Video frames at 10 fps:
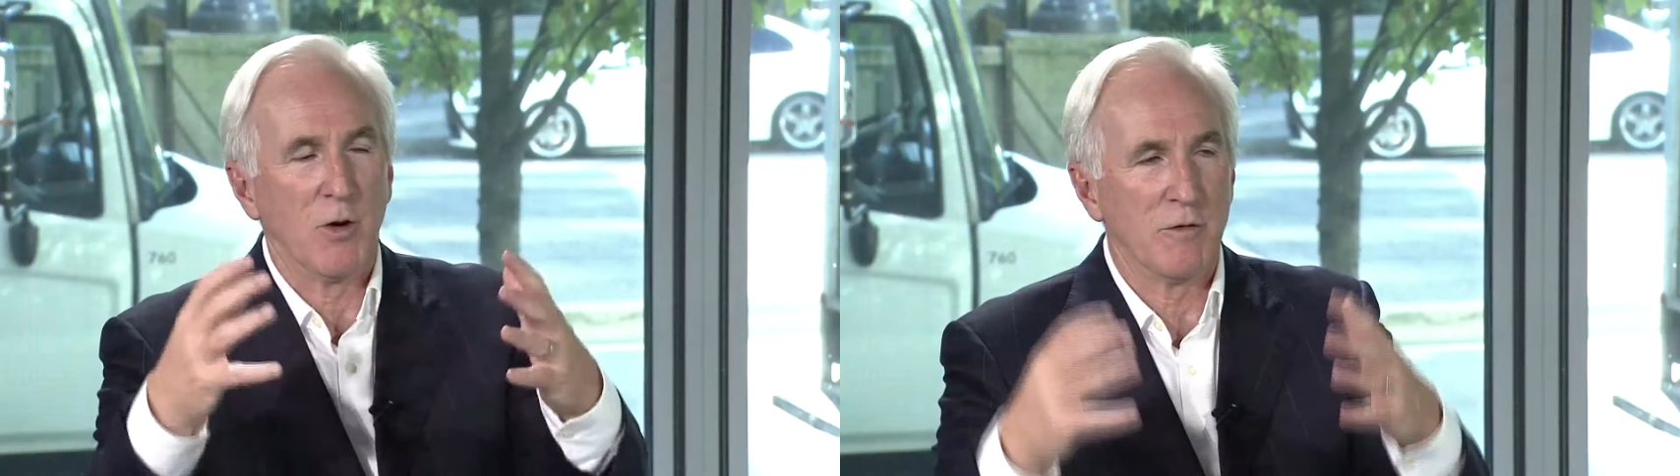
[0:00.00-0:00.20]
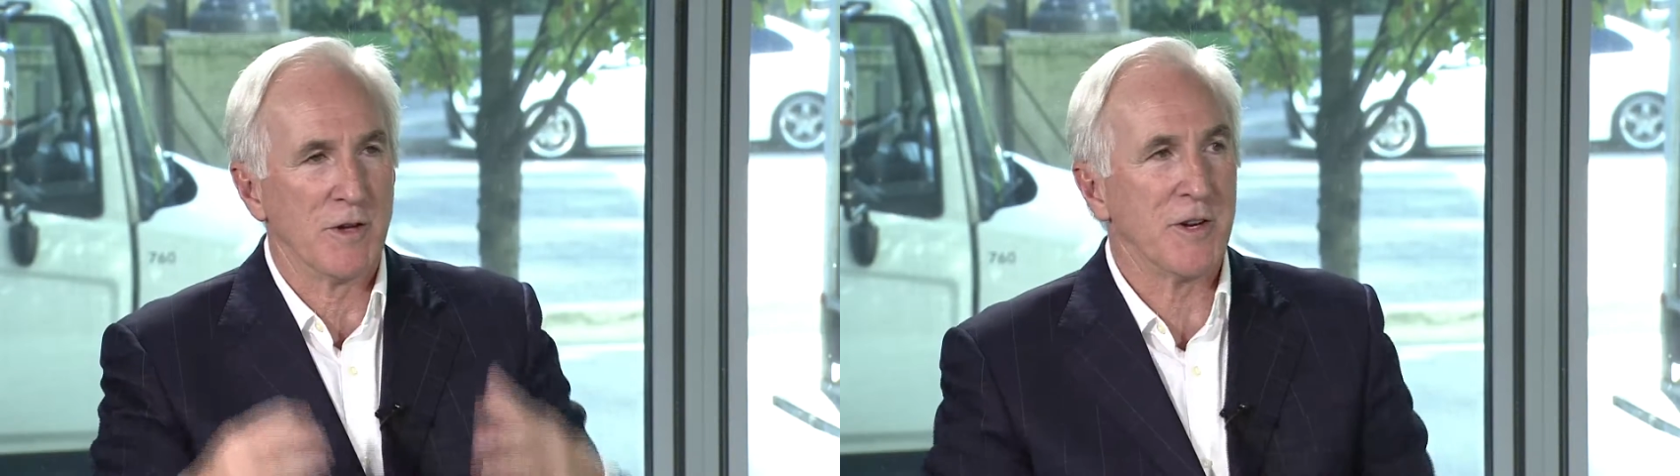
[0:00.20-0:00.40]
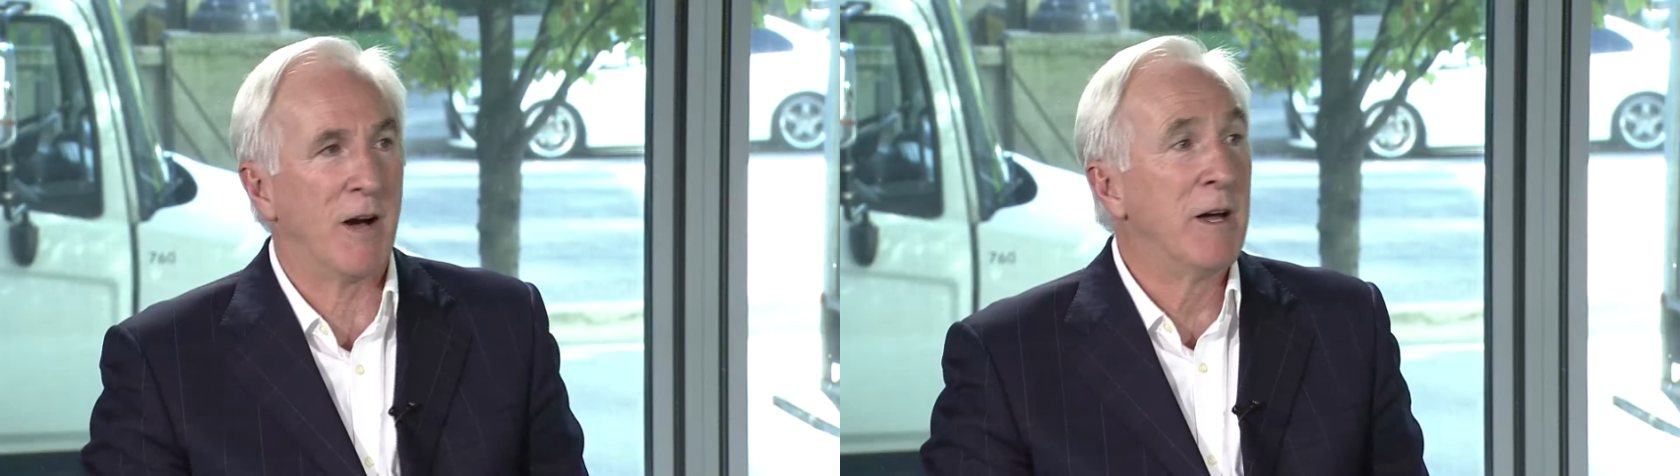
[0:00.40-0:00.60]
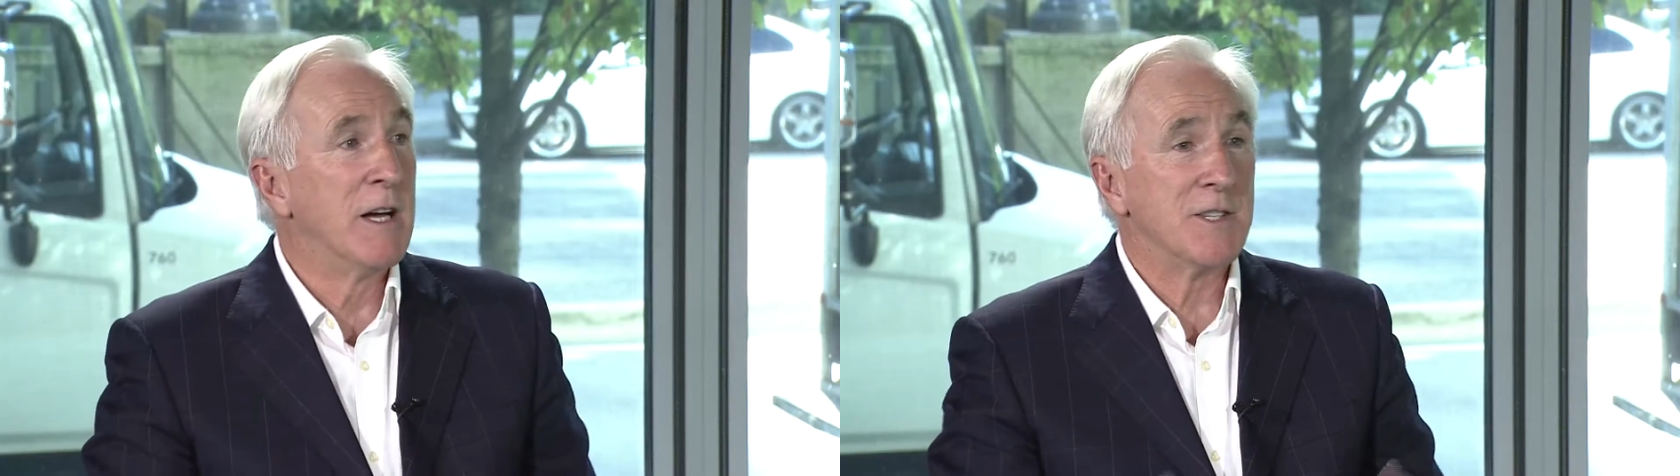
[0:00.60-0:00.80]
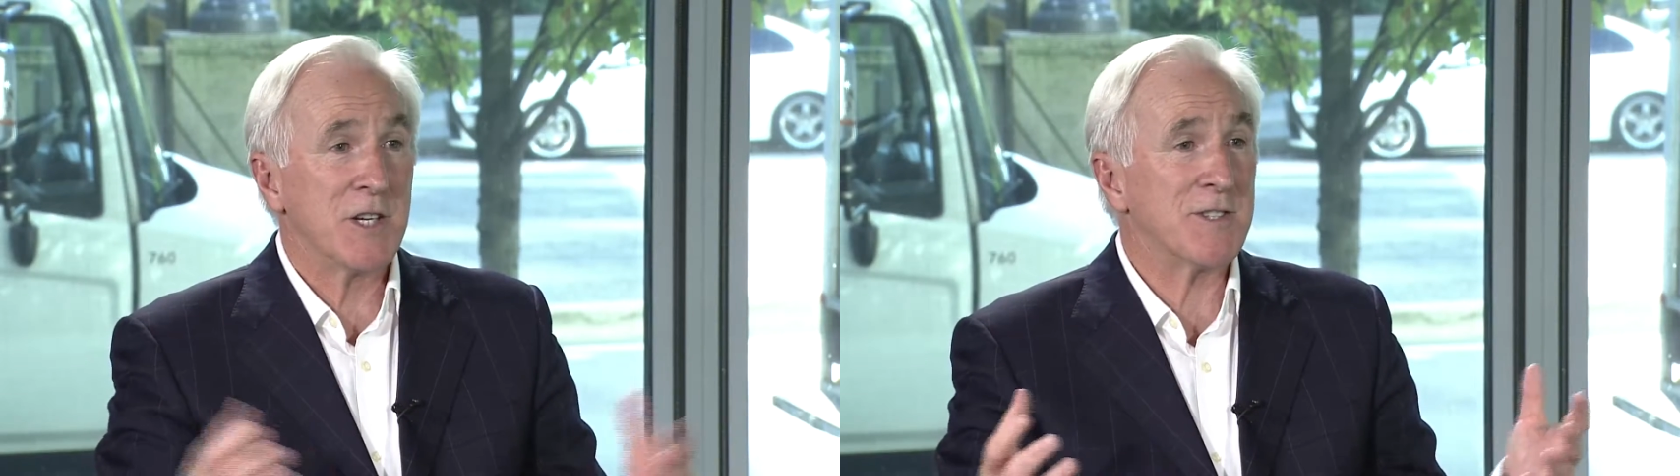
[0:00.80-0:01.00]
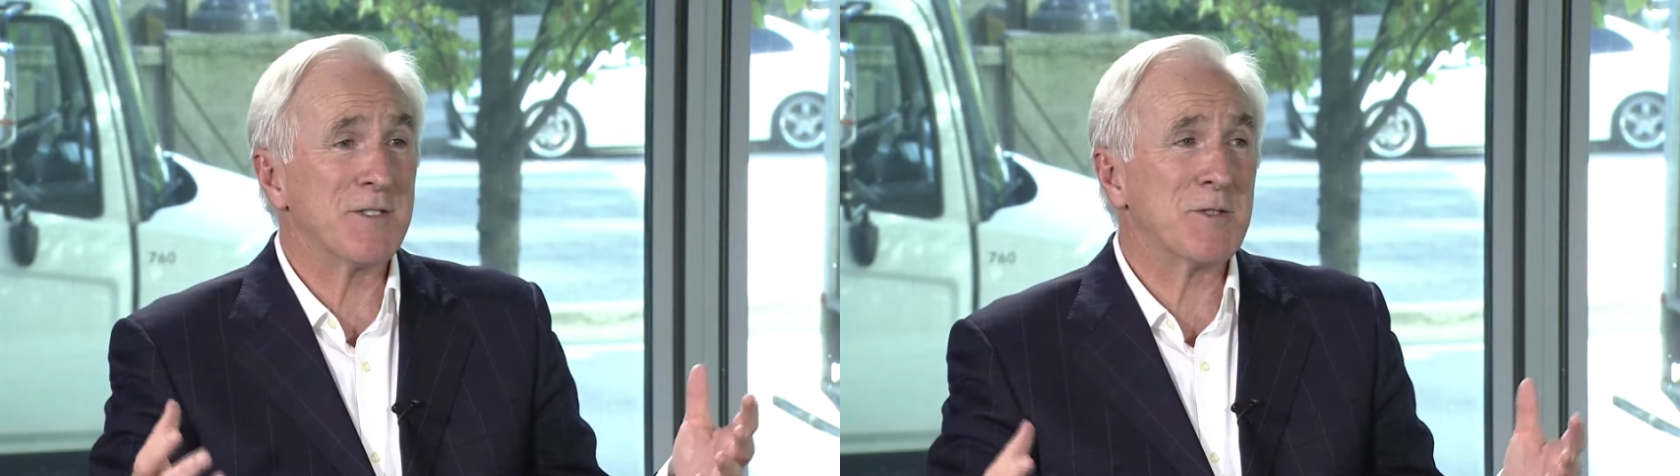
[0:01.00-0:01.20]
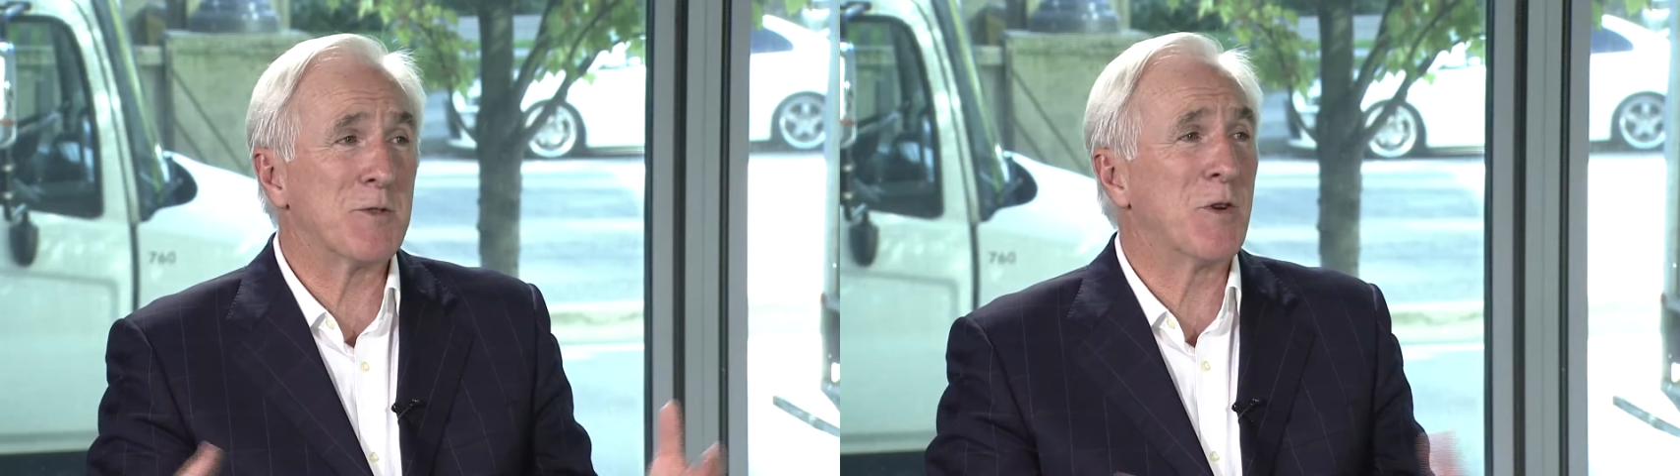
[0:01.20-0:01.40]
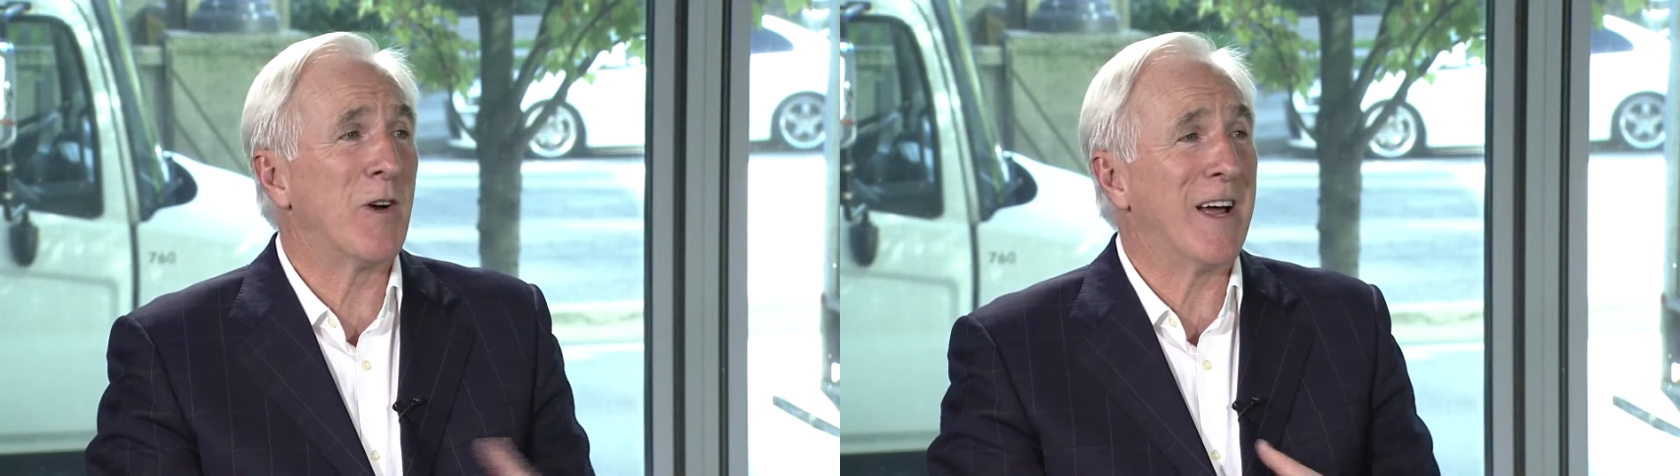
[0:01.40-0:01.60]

over the top. Yes. Justin Trudeau,